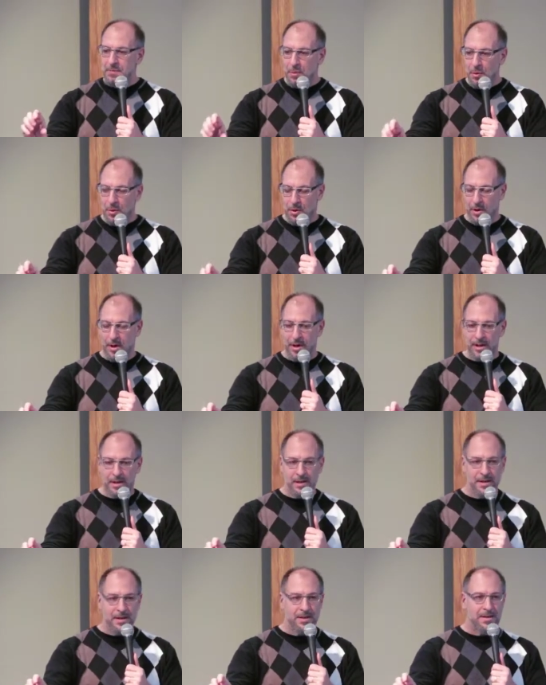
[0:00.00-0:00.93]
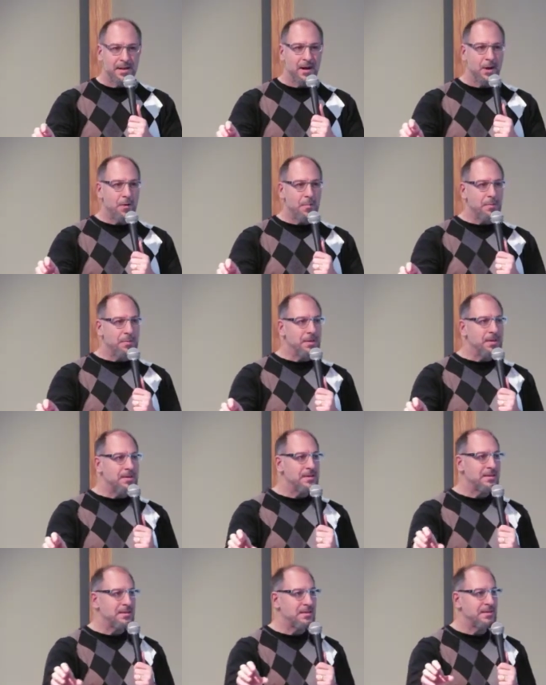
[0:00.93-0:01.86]
boy,
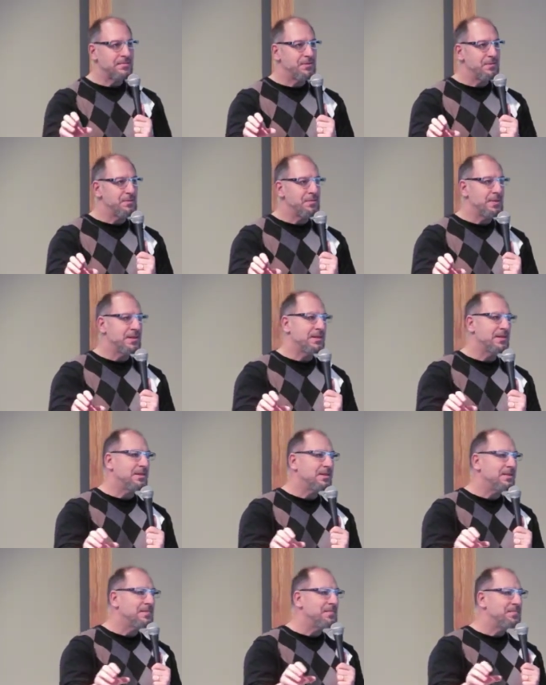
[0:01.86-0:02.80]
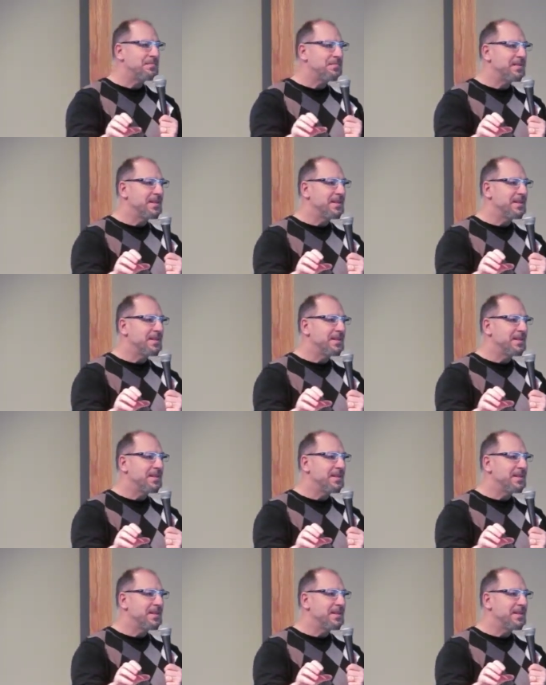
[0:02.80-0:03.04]
helpless, if you will.